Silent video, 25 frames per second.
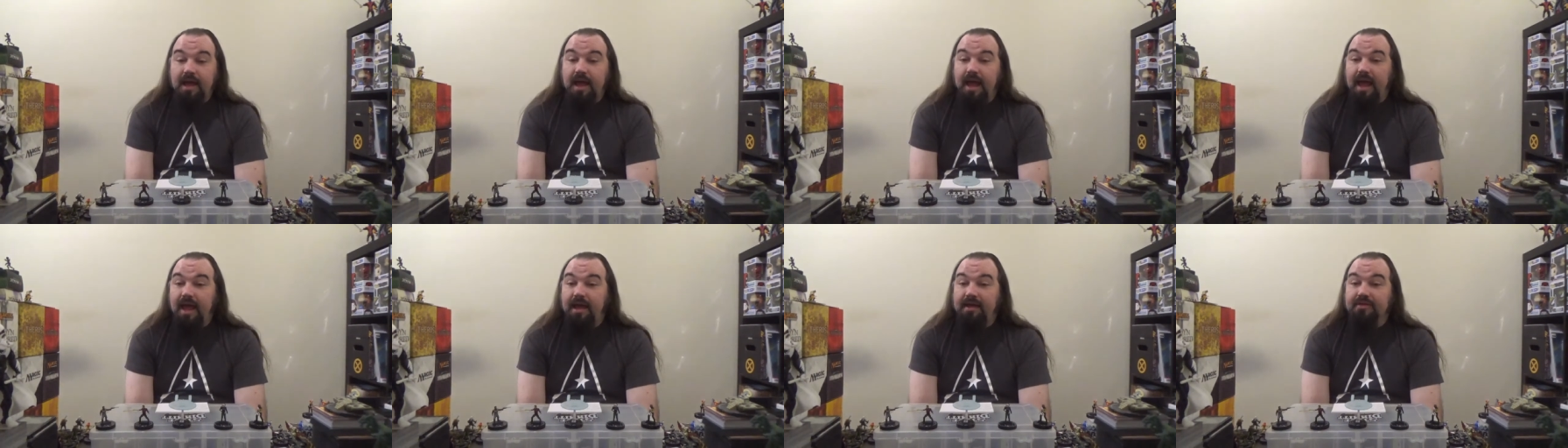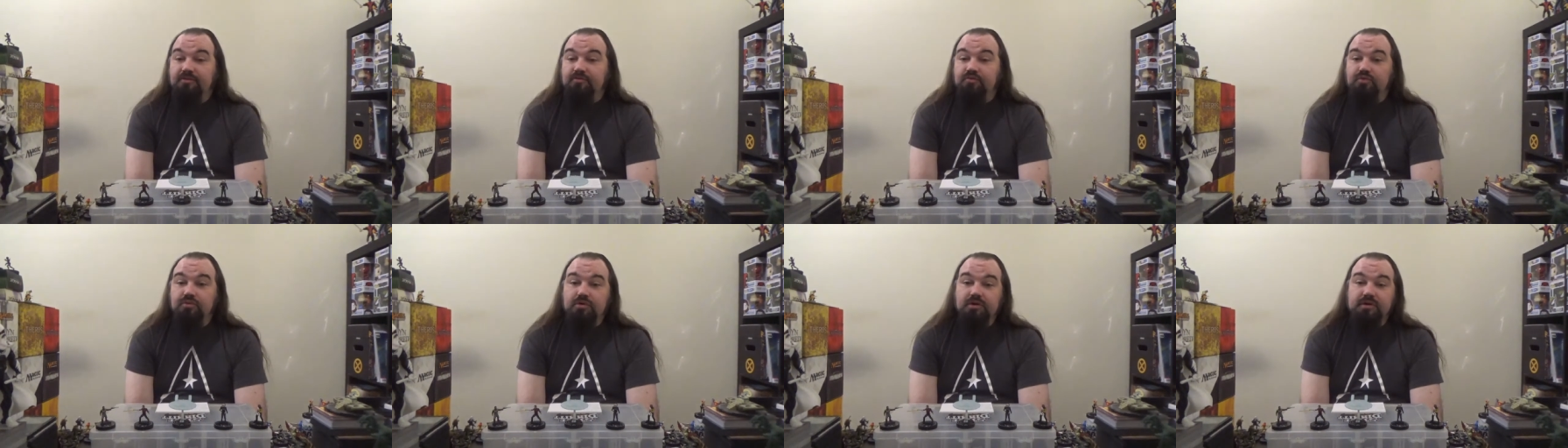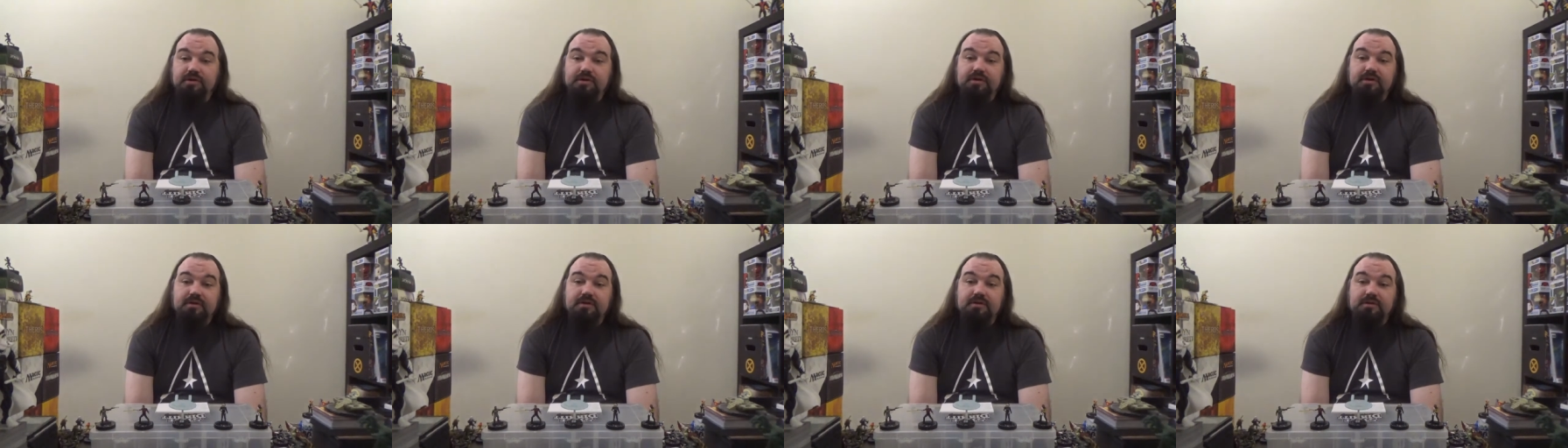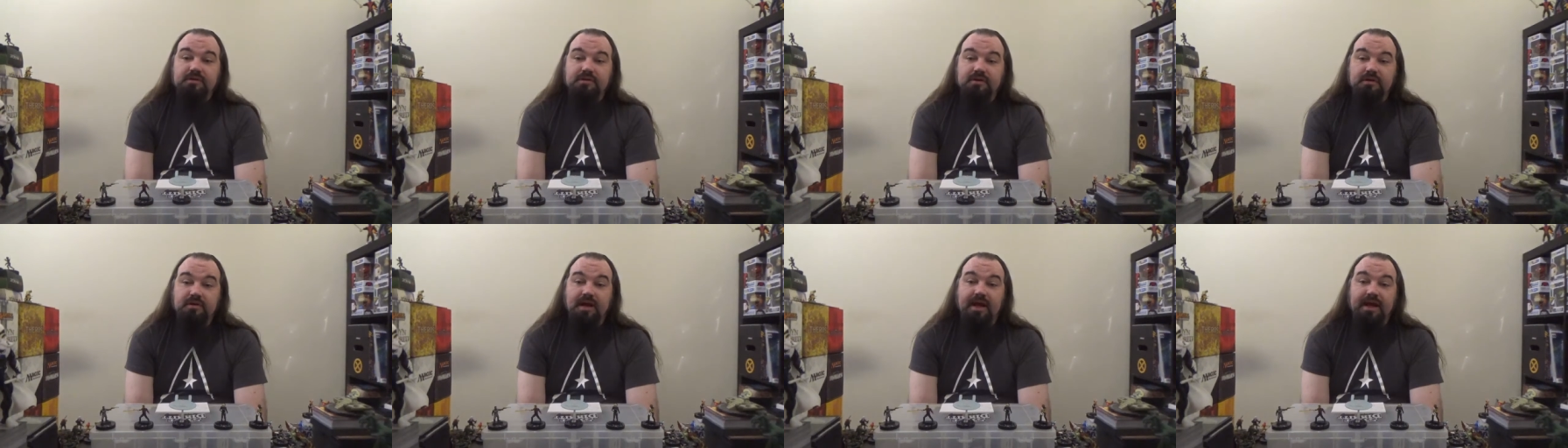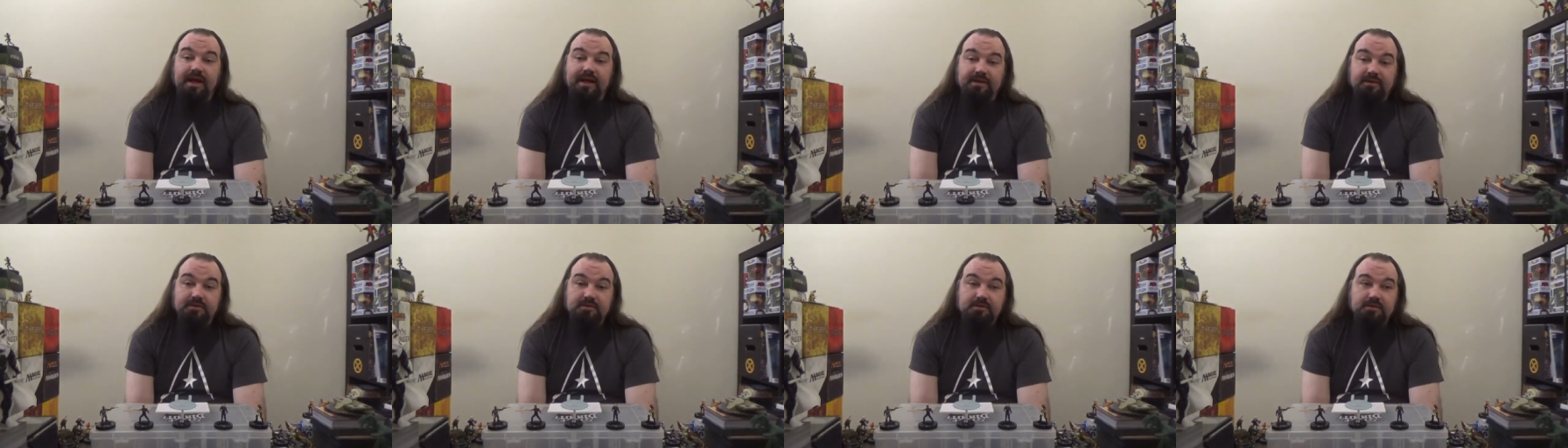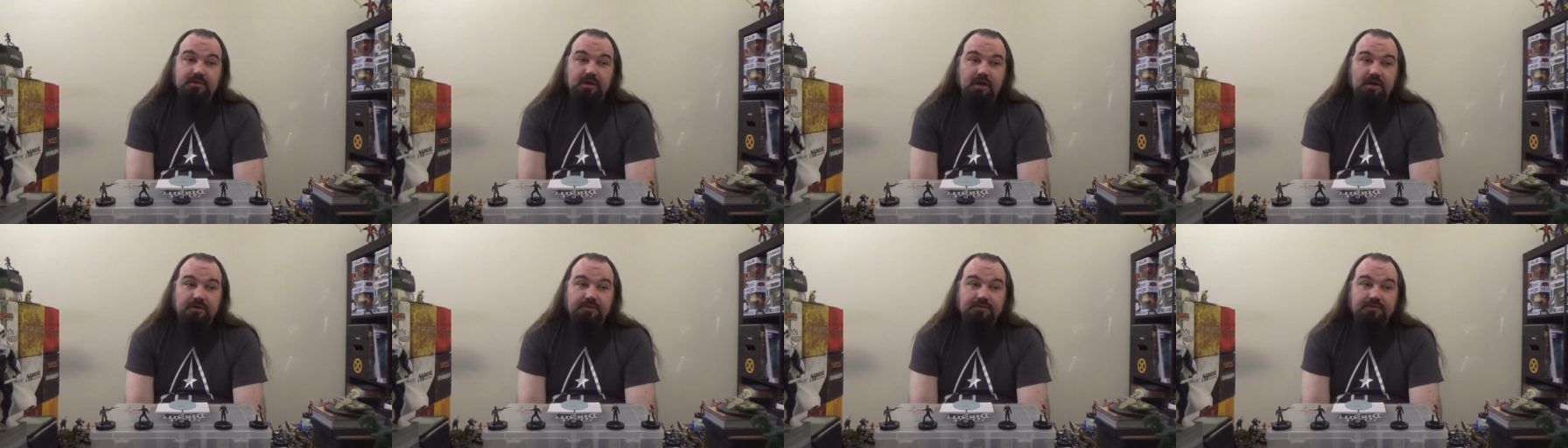as would or and
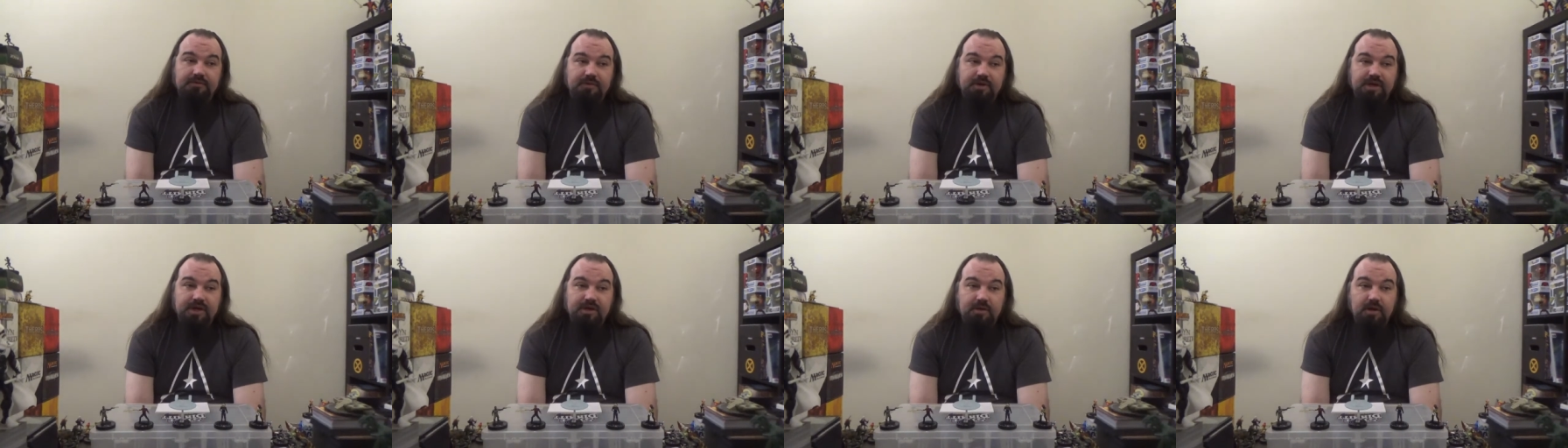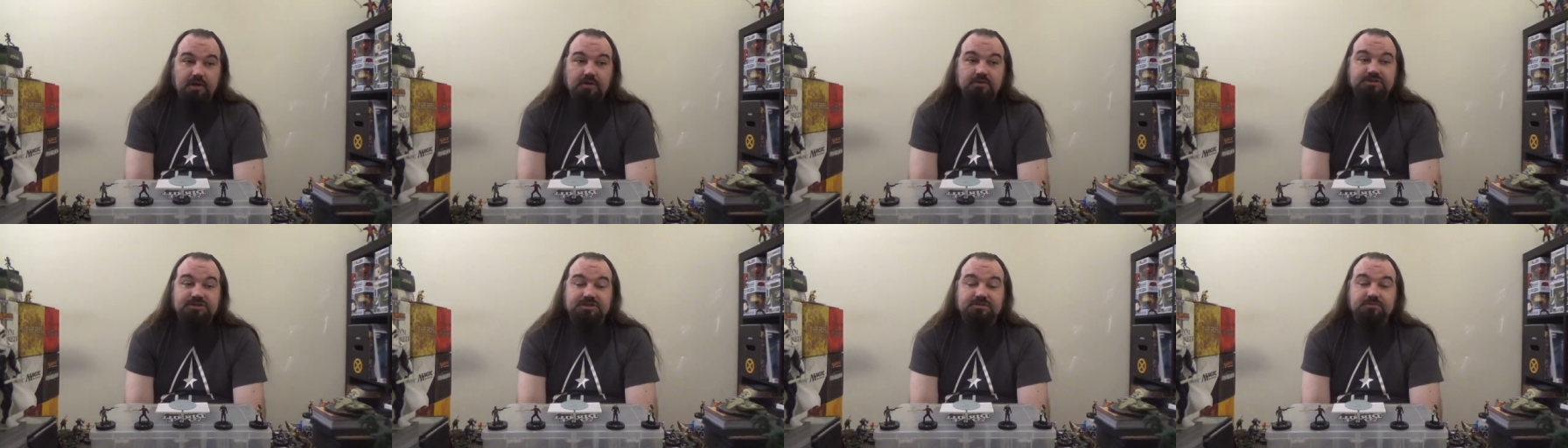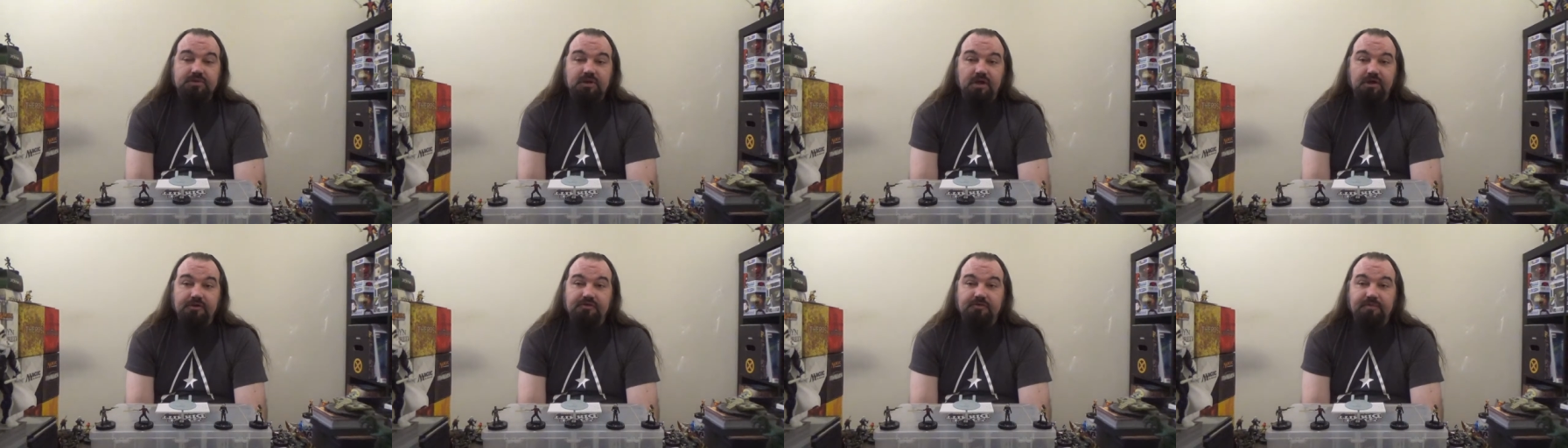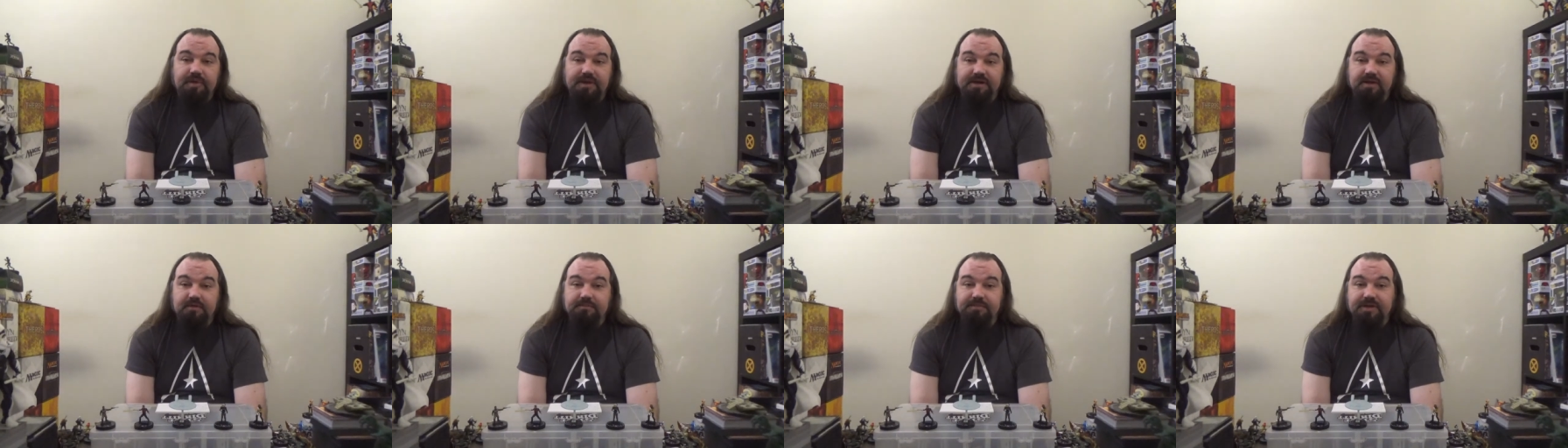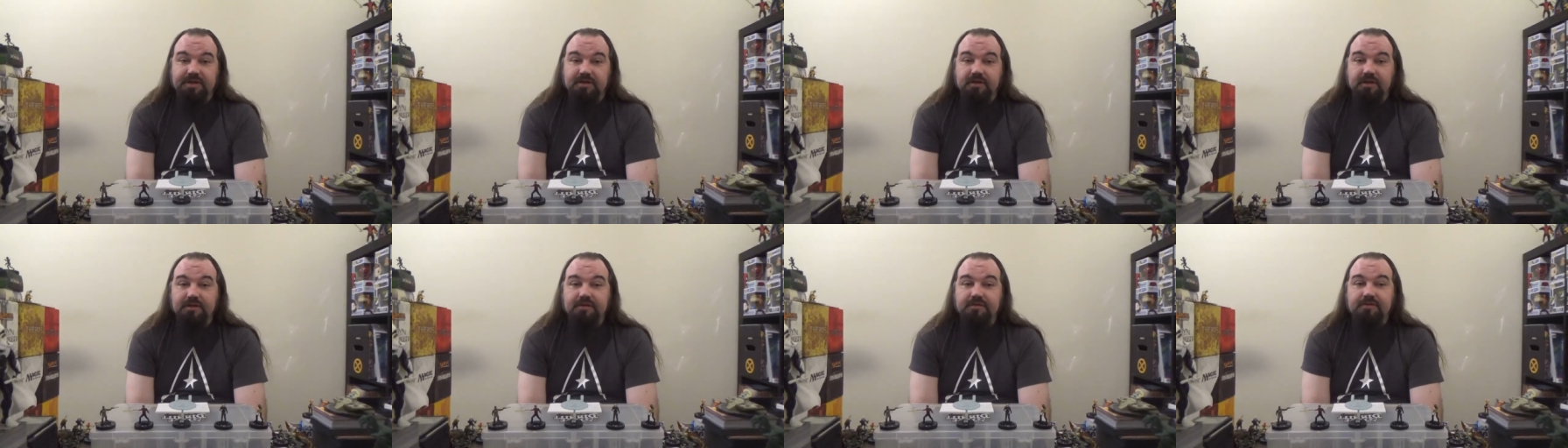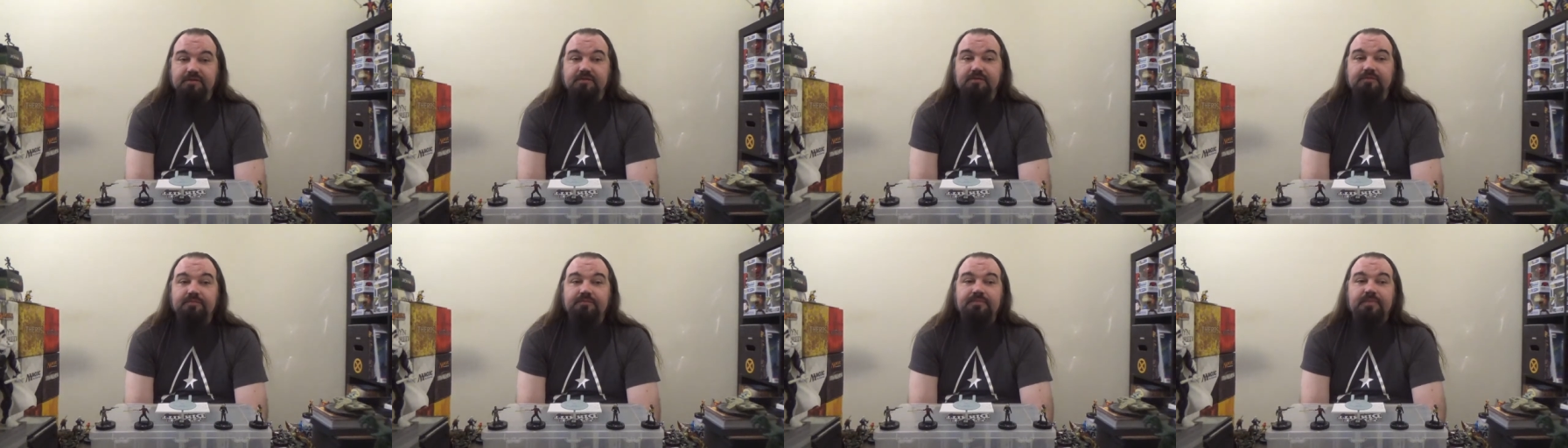all, the Herogen would also make an
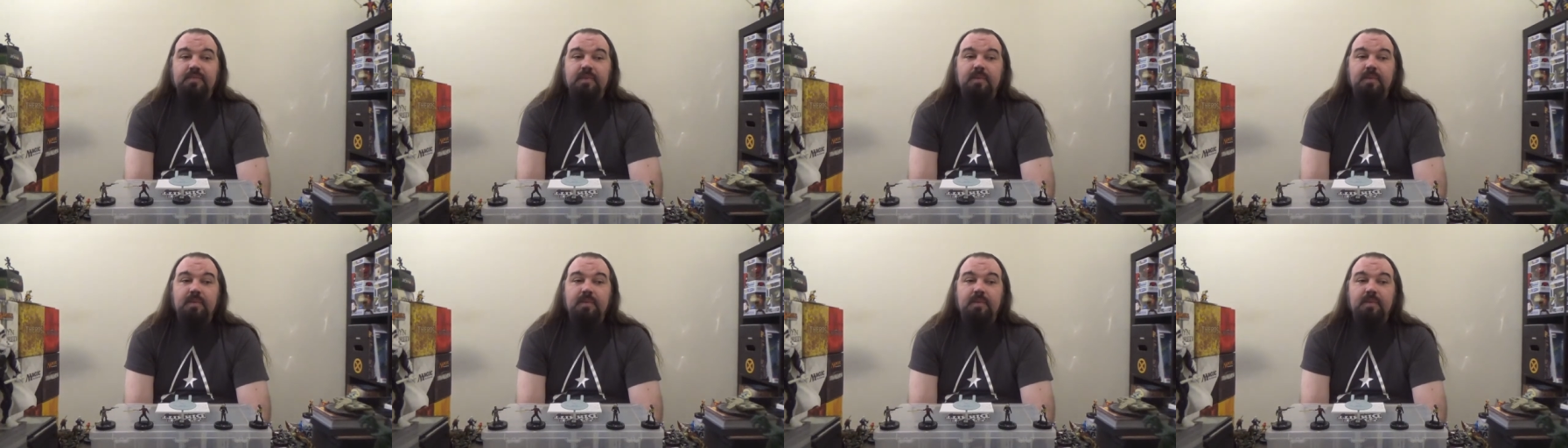appearance.